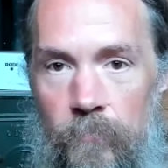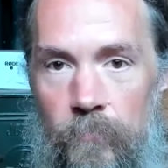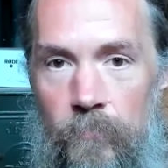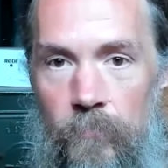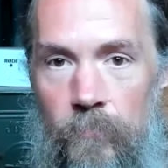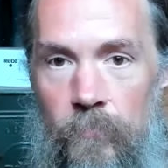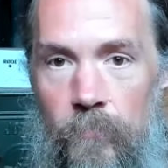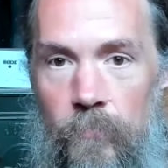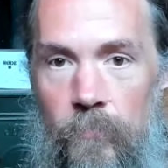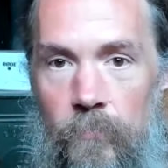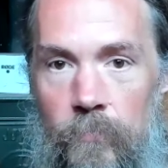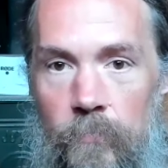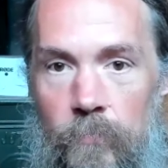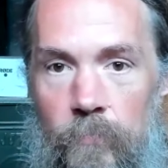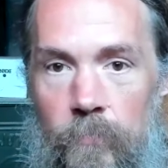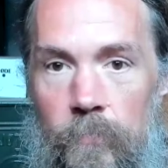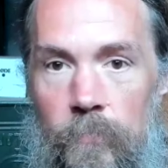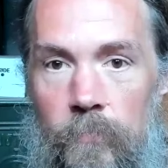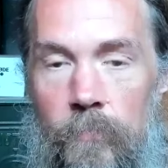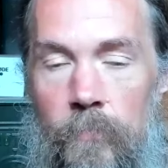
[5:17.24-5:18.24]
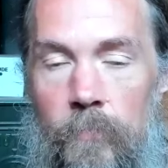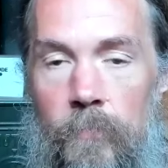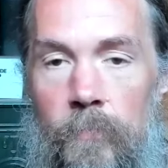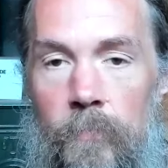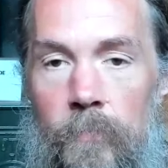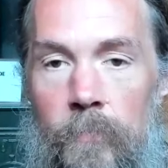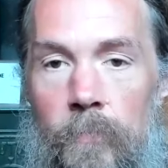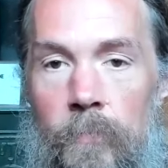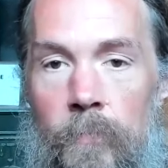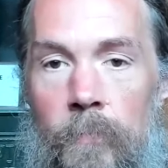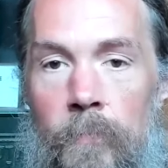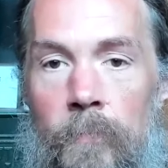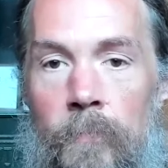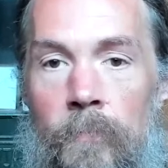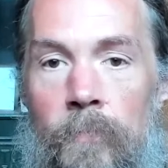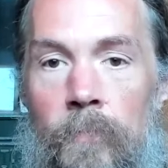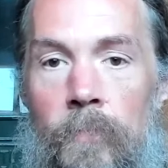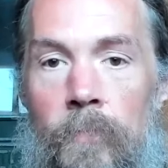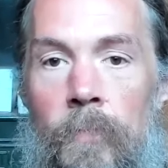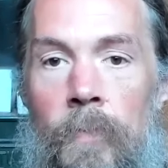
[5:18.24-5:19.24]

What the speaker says: (silence)